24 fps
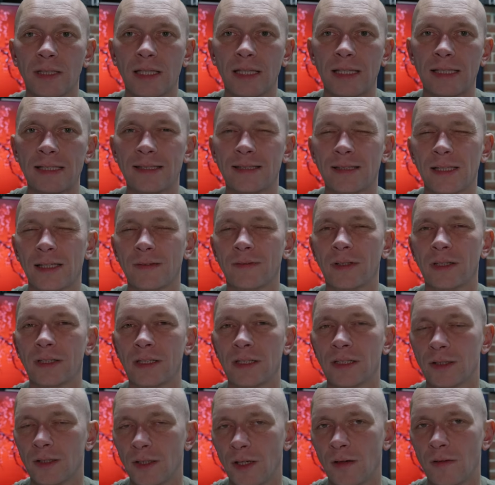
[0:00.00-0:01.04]
there is
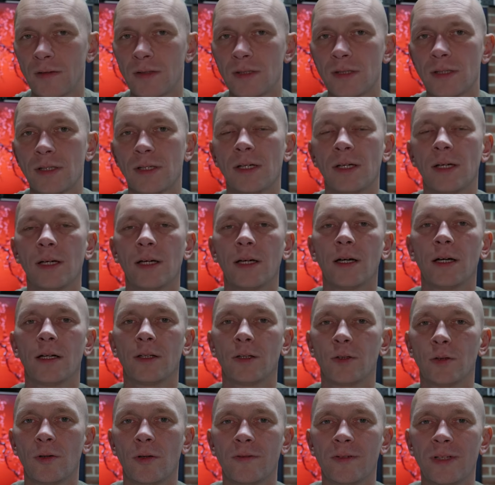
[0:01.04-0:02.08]
17 drones,
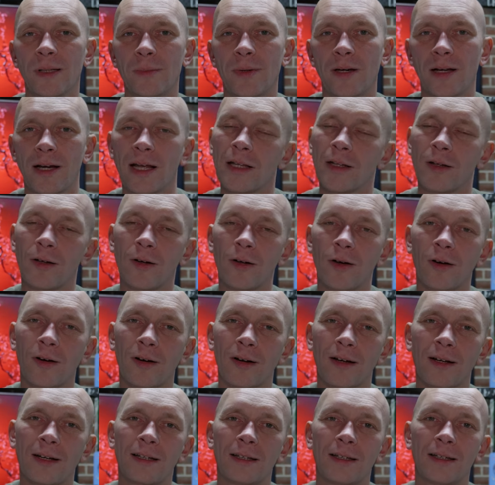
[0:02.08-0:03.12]
two of them are
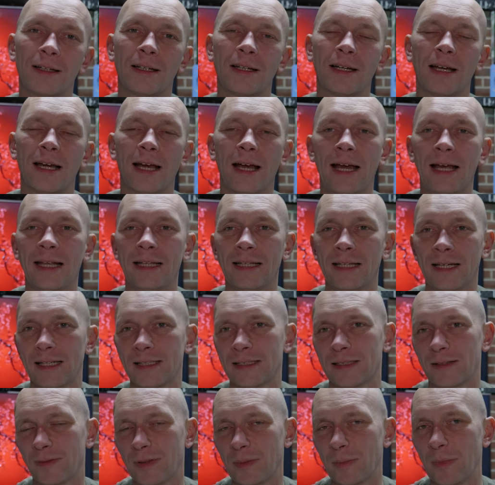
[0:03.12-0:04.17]
analog and the
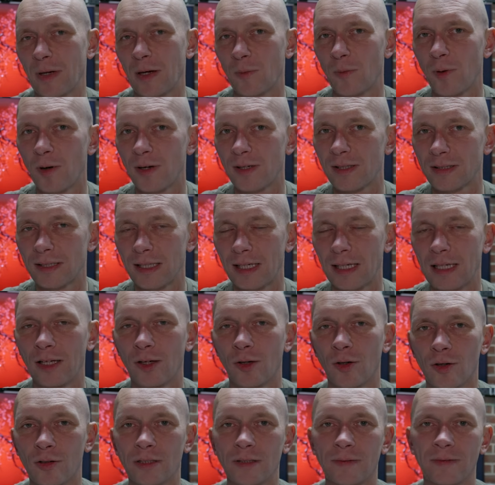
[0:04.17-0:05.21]
rest of them are Walksnail,
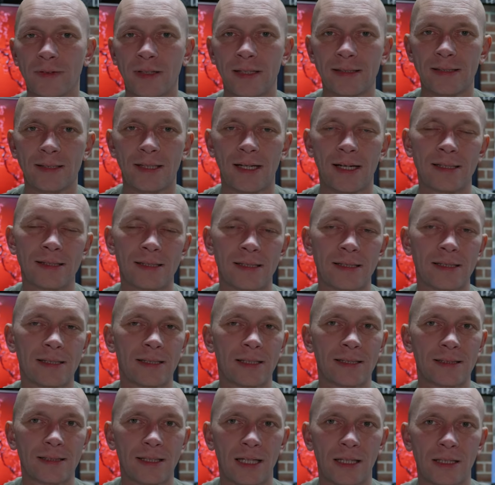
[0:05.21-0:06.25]
all different sizes,
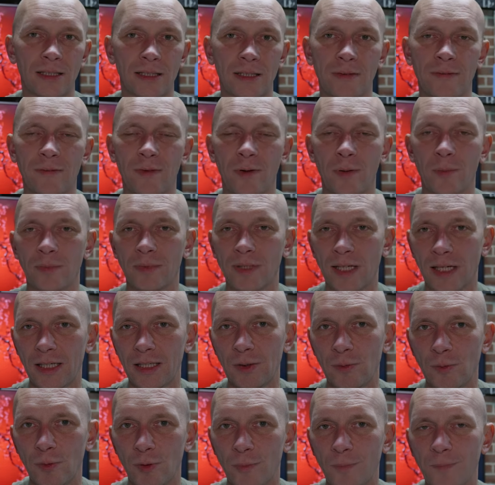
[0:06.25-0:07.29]
starting from
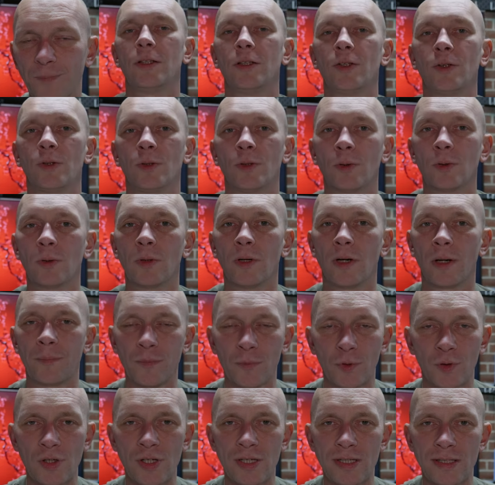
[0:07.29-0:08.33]
Tiny Whoop to
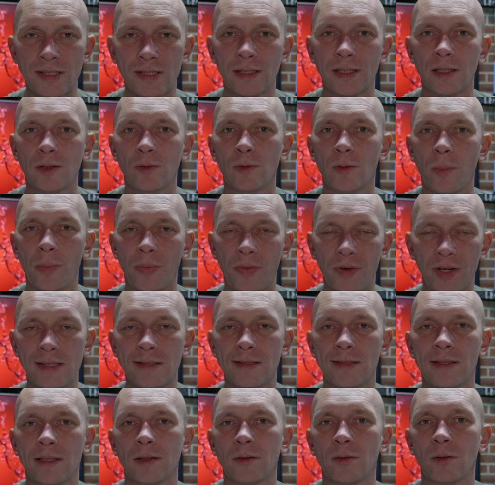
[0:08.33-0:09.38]
2-inch Cinewhoop, 3-inch
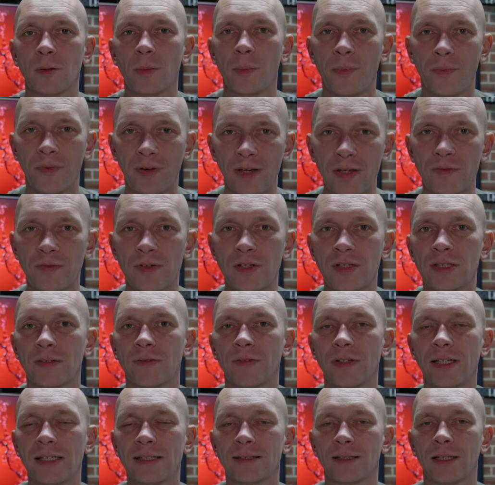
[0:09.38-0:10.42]
Cinewhoop, 3-inch
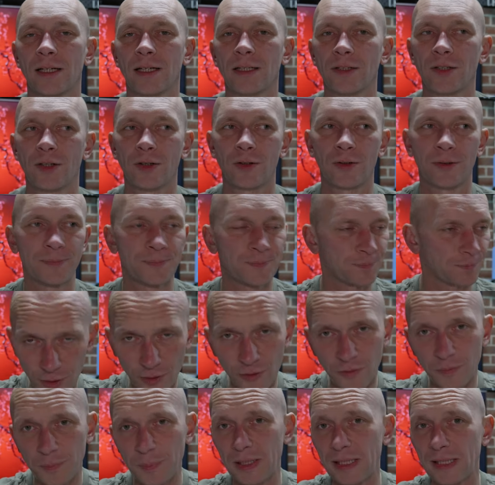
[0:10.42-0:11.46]
freestyle drone,
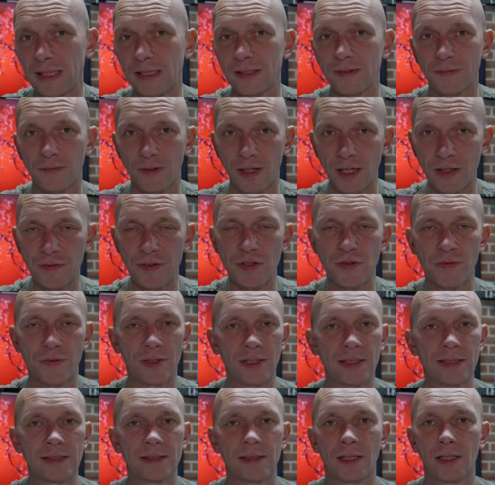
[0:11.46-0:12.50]
Toothpicks, 5-inch
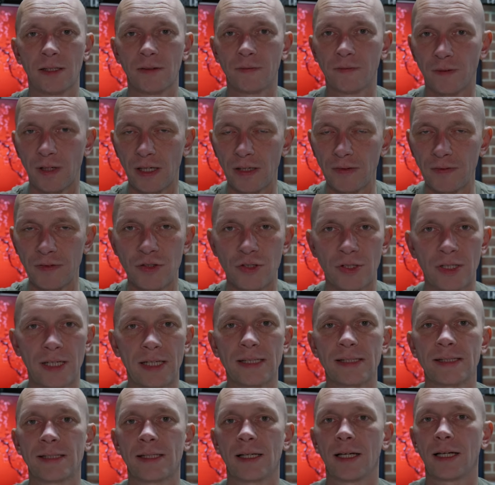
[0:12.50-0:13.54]
freestyle, 5-inch
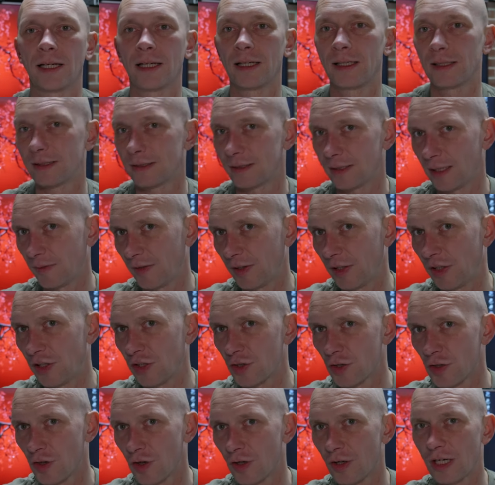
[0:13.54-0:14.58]
racer,
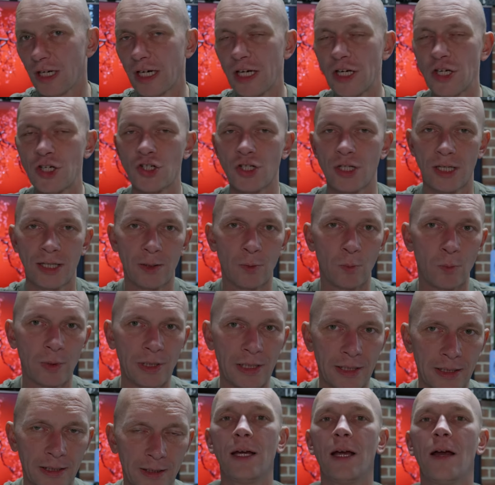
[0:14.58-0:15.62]
7-inch long range and a
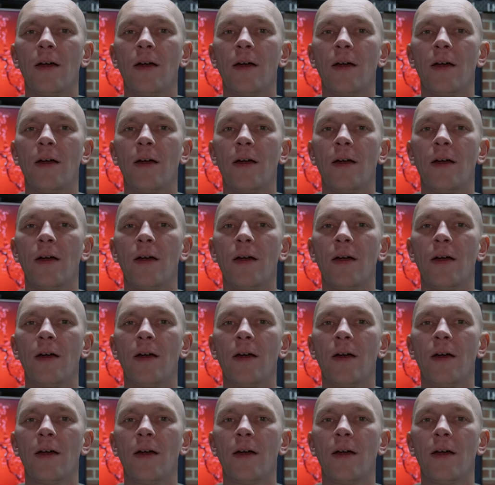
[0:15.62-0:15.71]
wing.